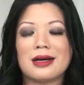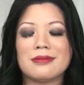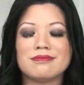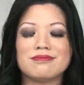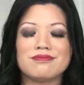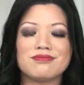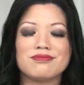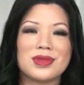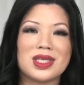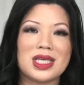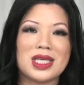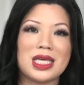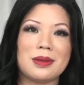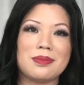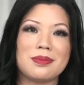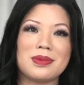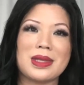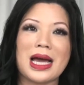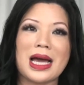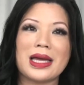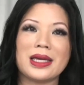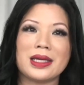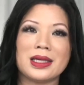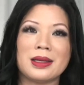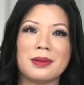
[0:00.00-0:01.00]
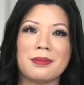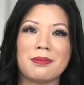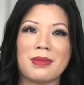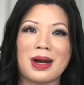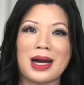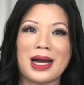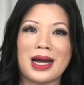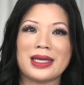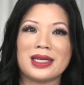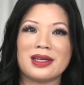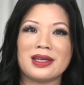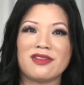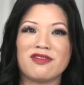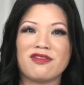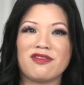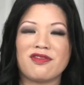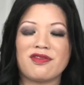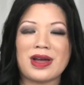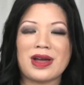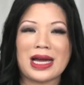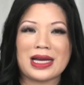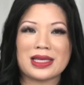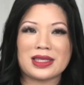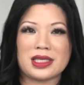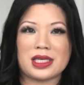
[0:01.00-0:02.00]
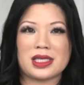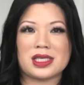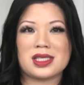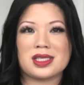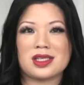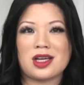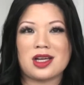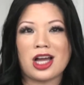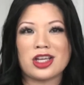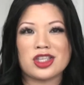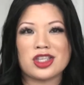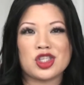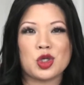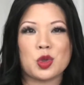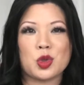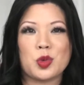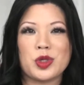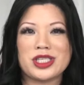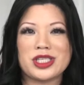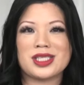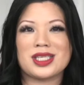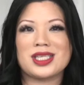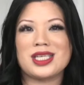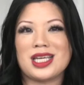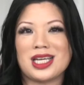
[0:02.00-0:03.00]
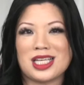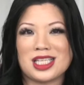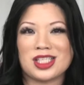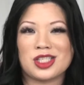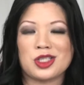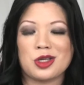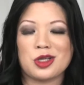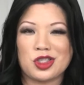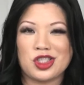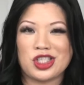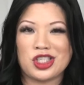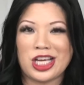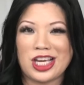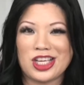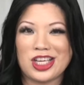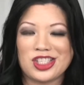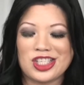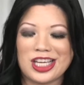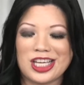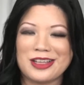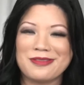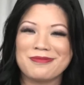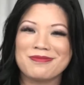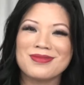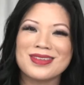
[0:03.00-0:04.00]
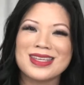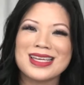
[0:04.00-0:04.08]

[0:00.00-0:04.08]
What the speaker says: keep that in mind. In fact, the Scotch Whisky Association